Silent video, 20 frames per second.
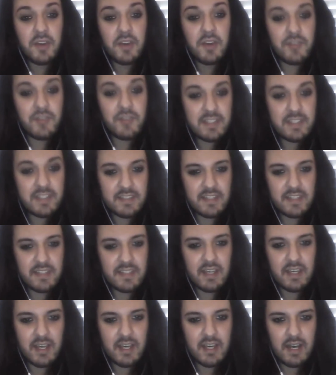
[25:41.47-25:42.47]
know releasing
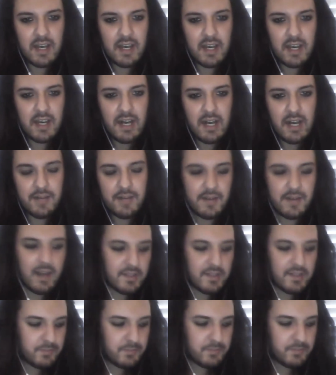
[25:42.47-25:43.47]
a, a
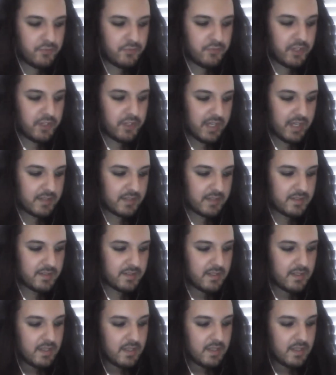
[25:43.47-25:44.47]
half-assed product.